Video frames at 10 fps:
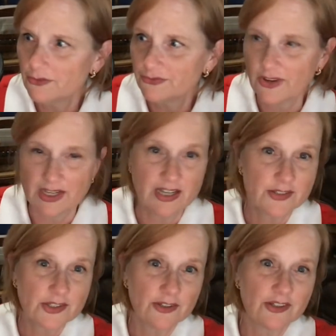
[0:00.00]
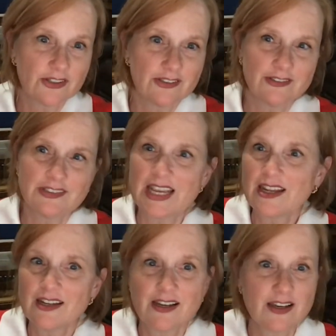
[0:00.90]
financial
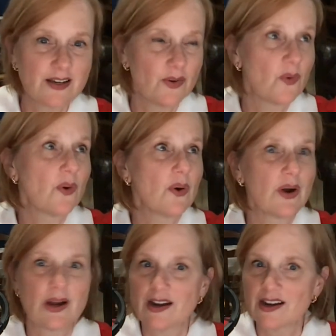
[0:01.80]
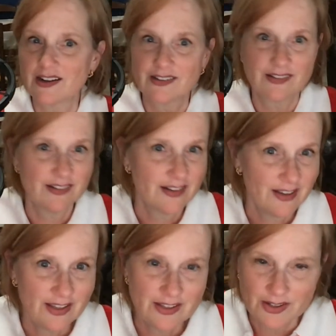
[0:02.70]
data or,
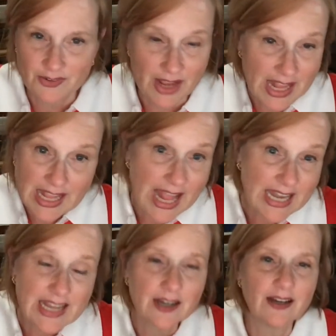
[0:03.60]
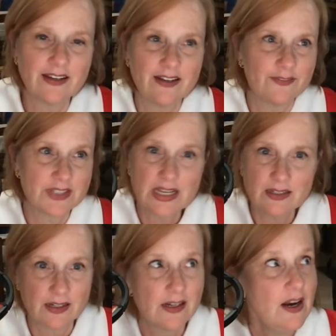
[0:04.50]
any kind of
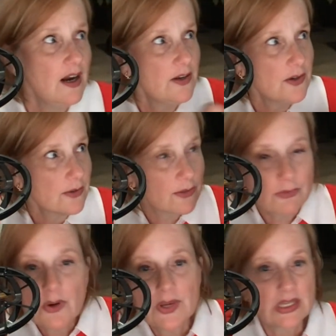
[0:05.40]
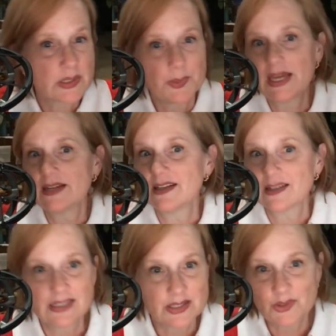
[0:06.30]
data, you're throwing spaghetti
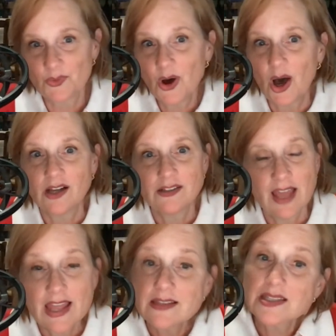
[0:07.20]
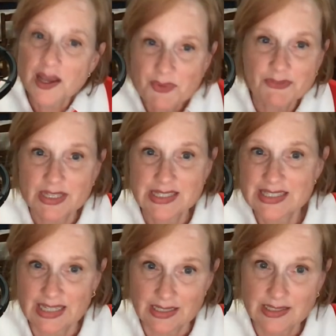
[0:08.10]
against the wall, and some of it
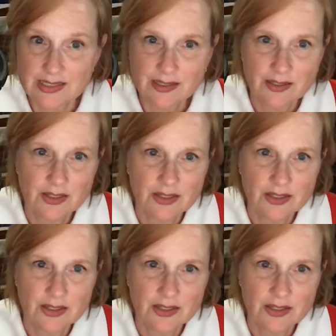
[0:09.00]
sticks,